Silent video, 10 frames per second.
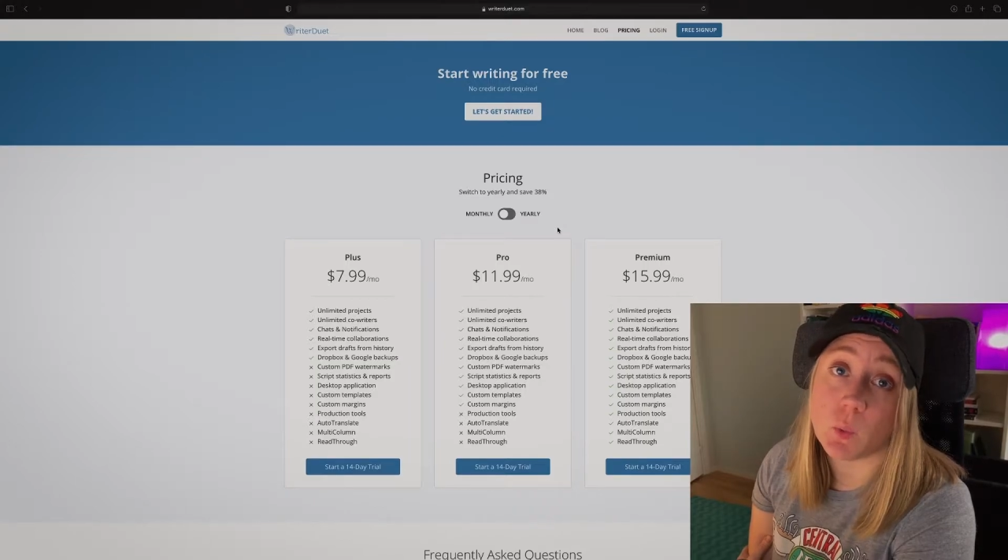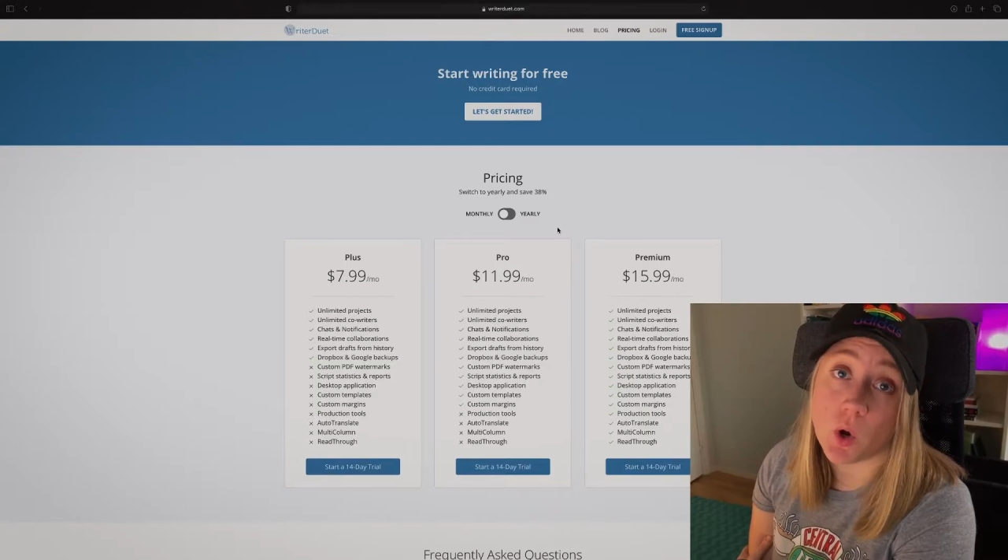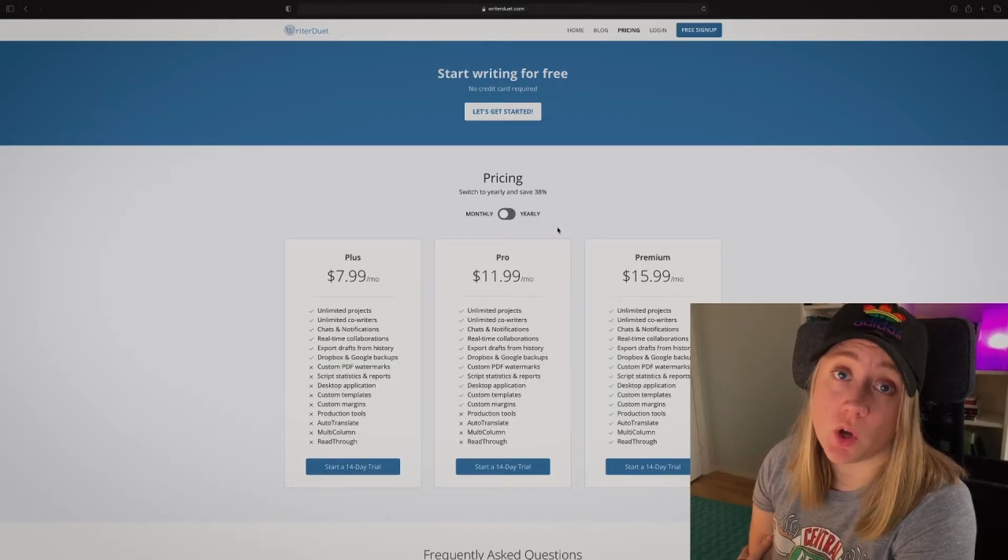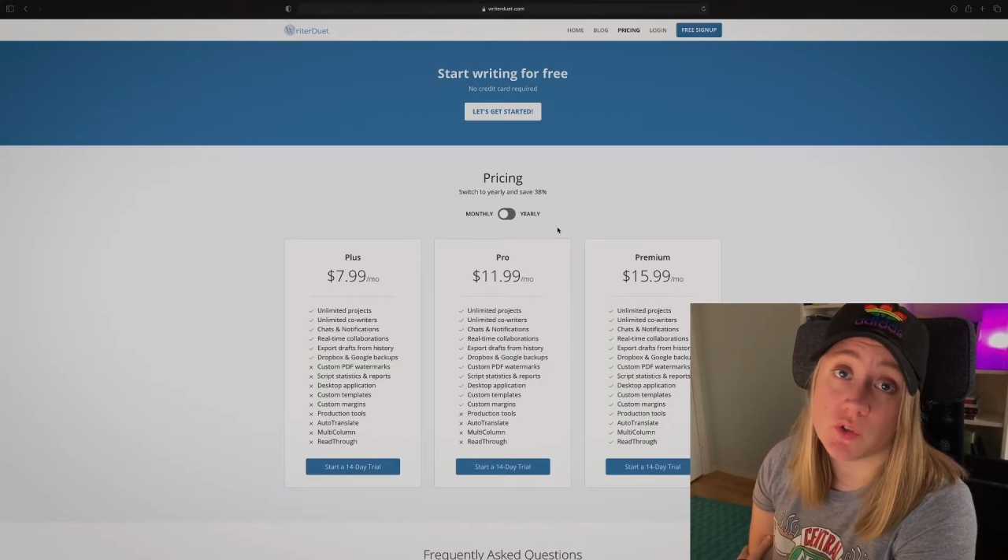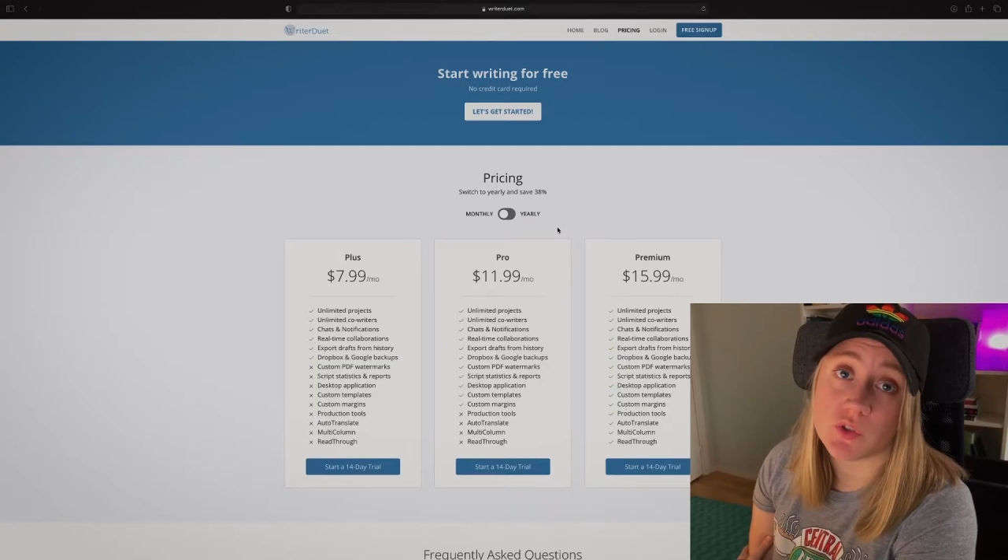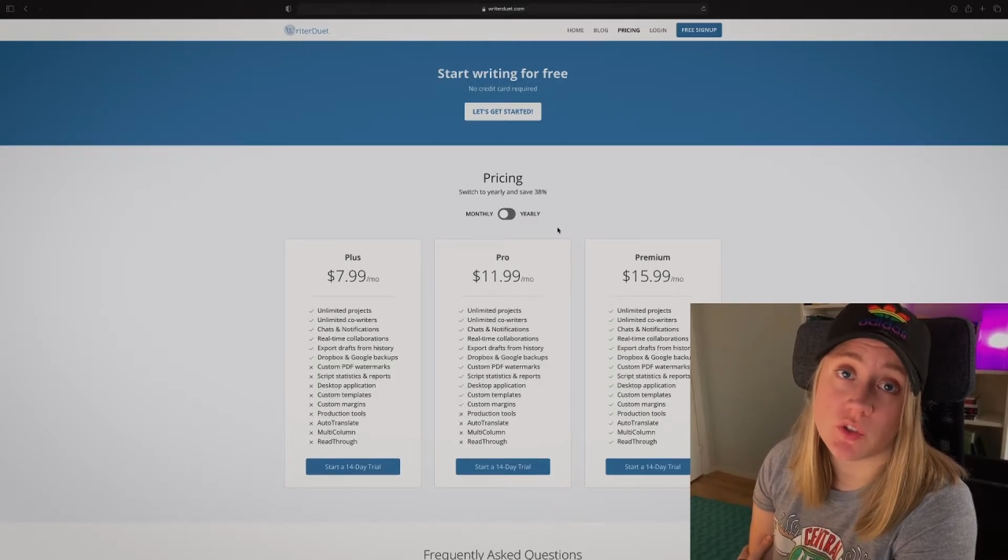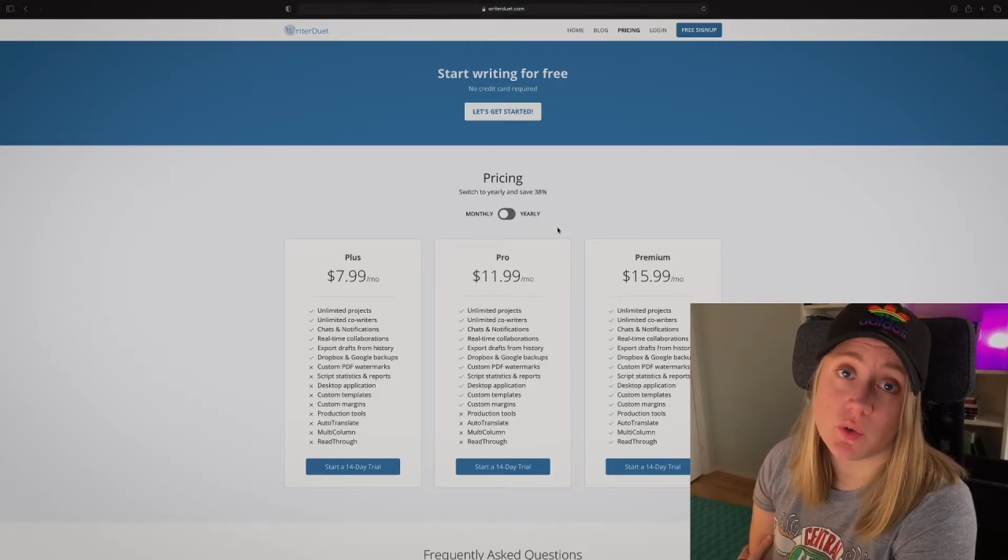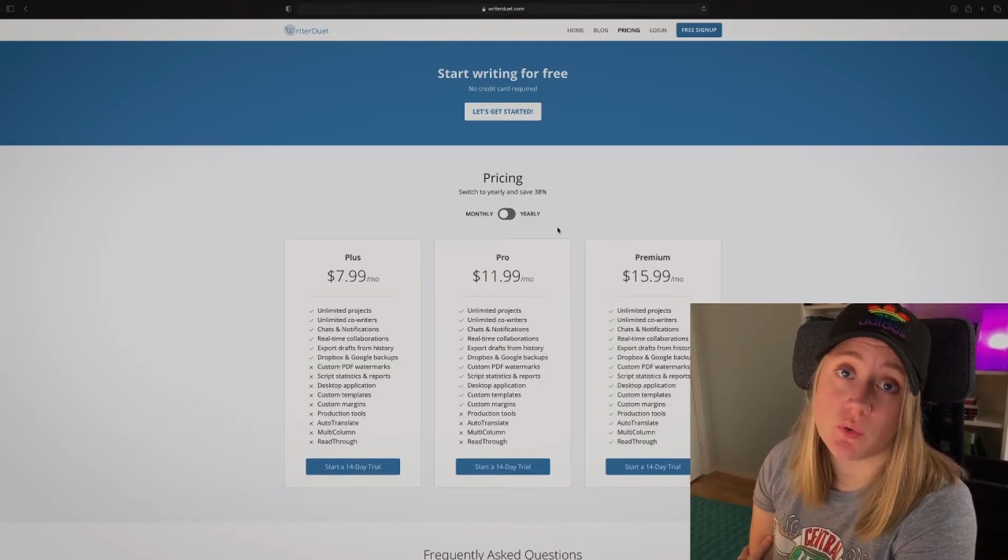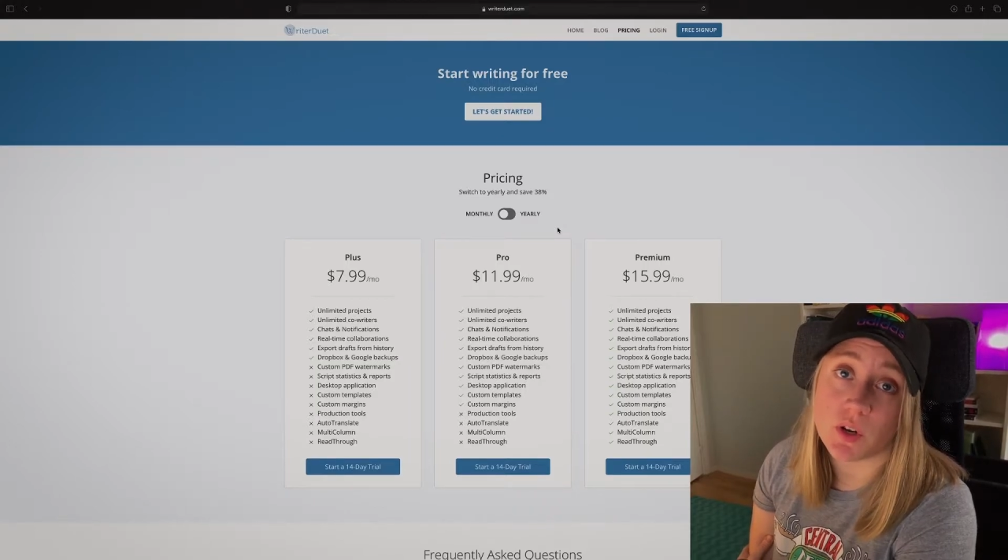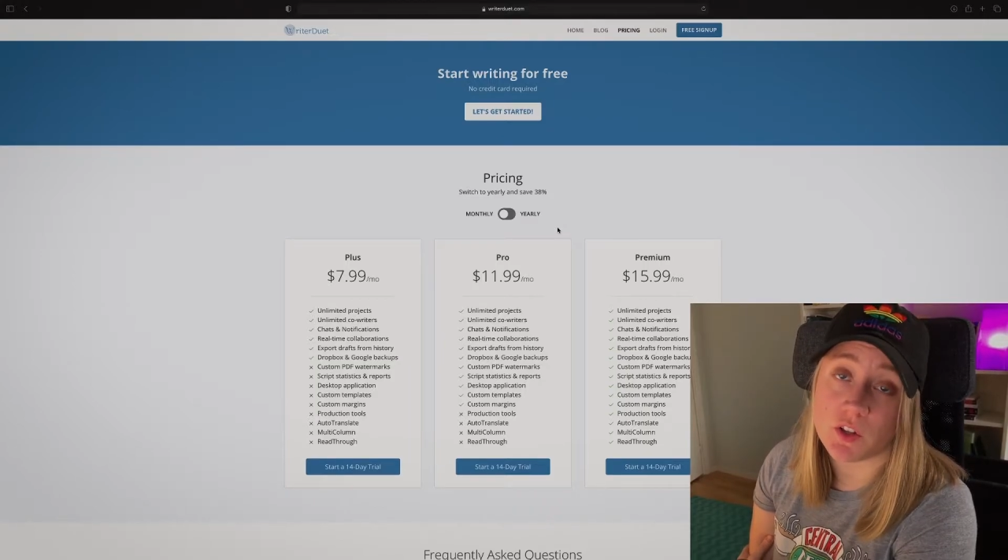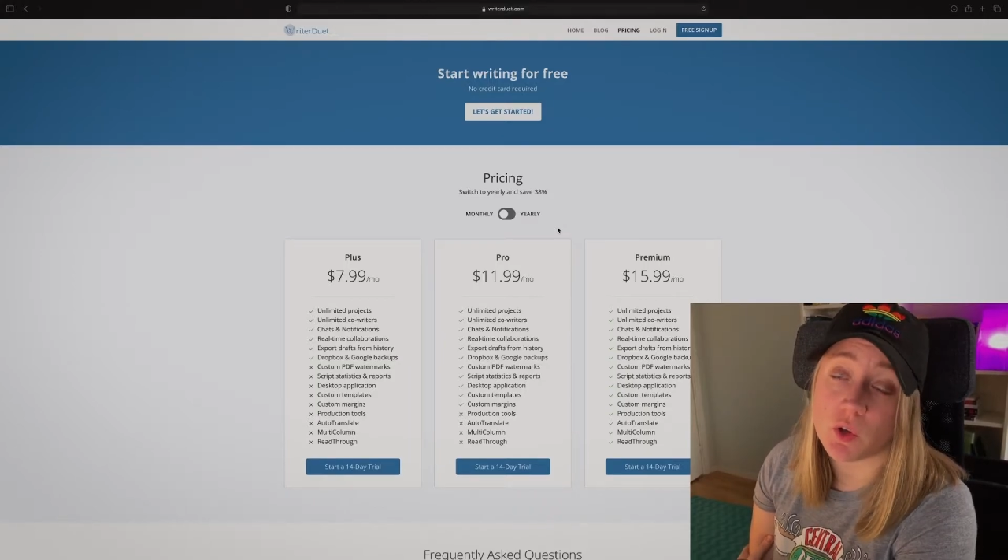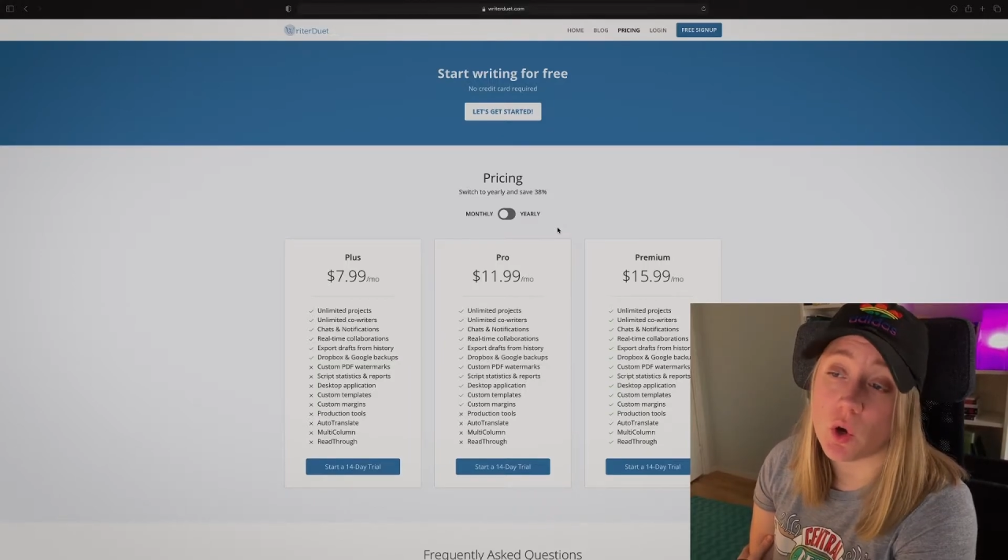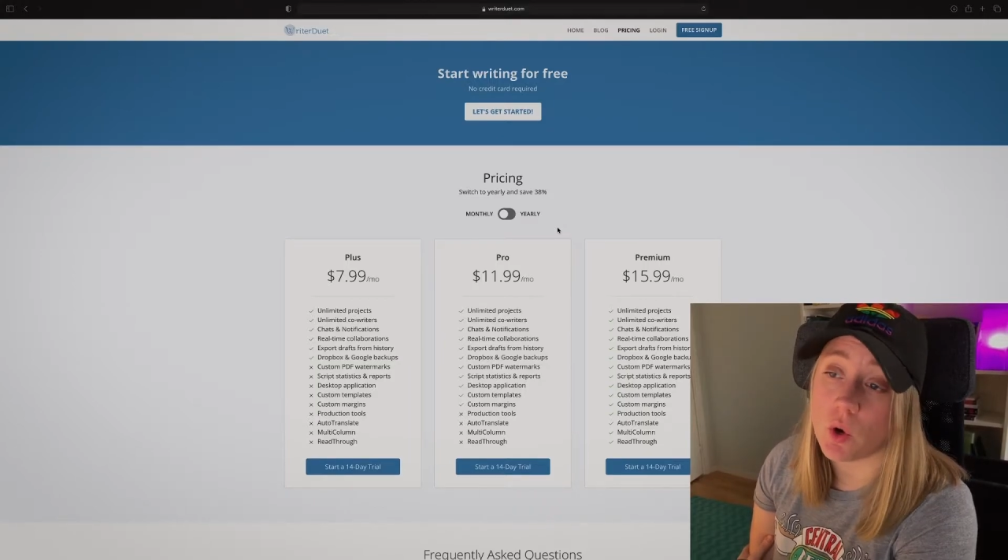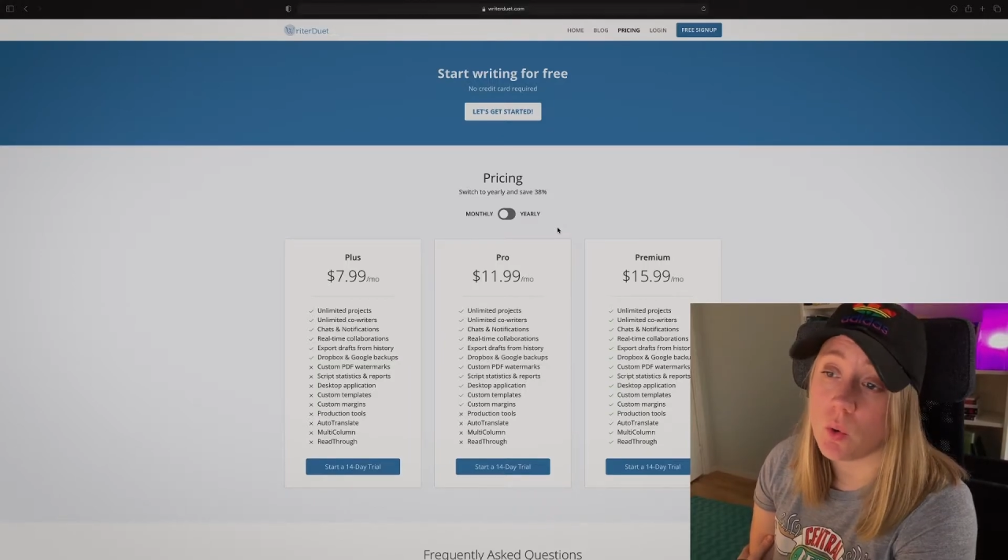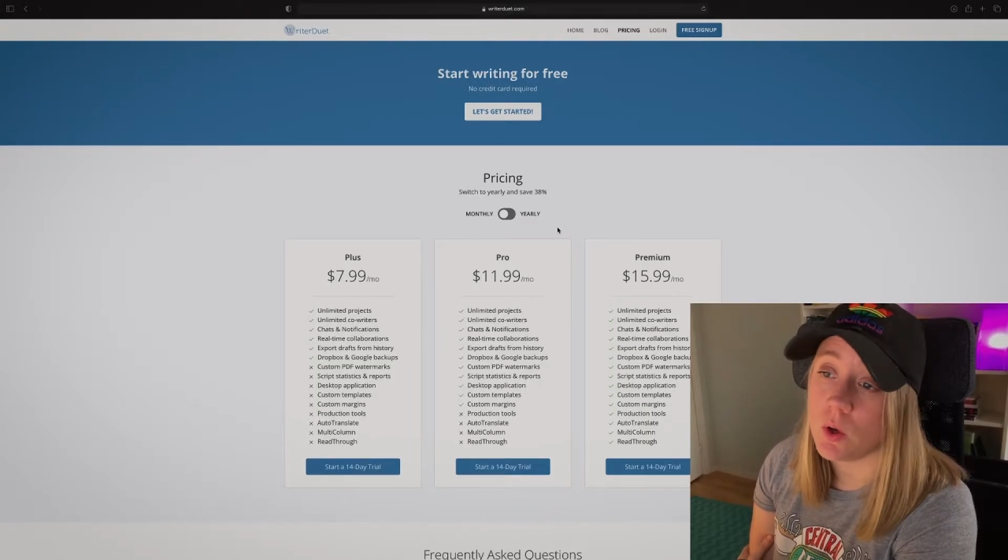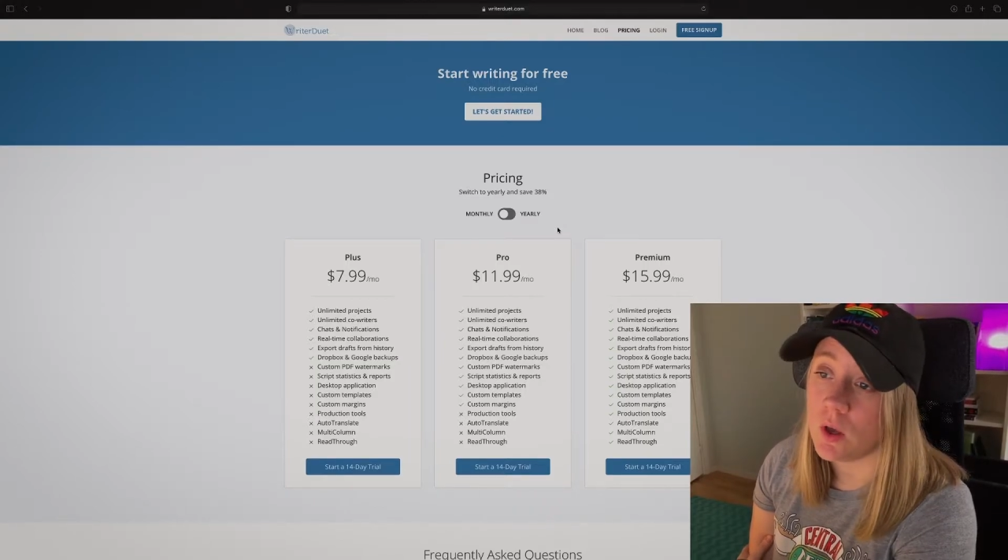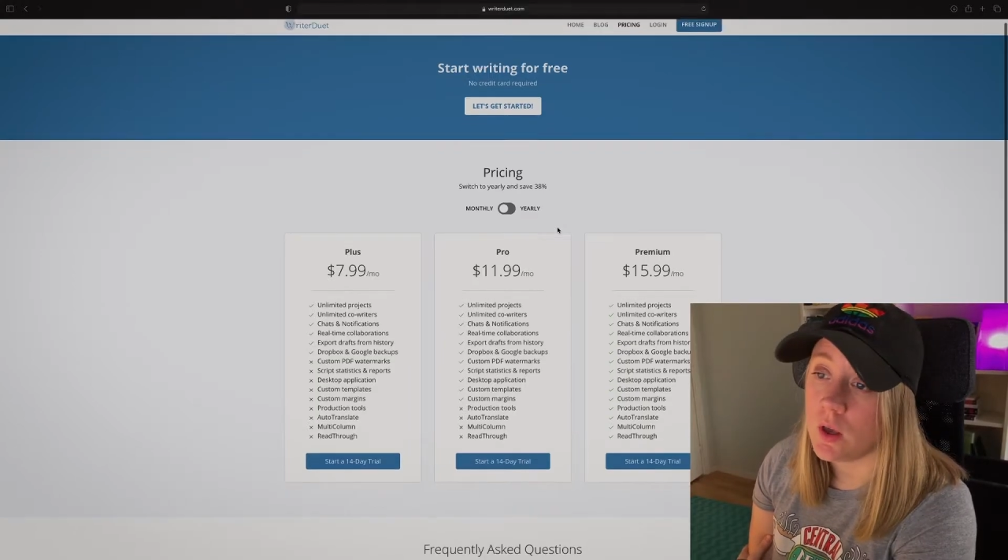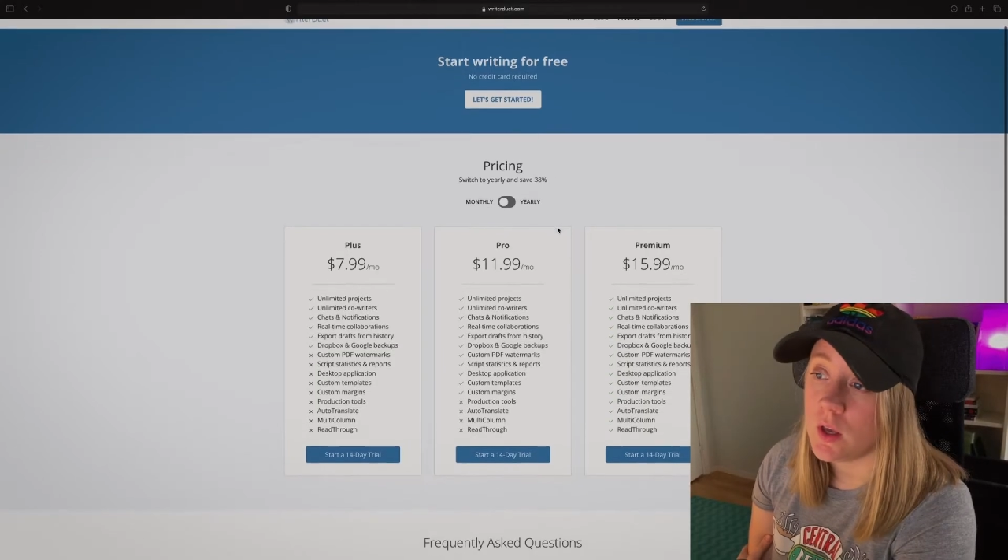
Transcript: once and you're ready to go.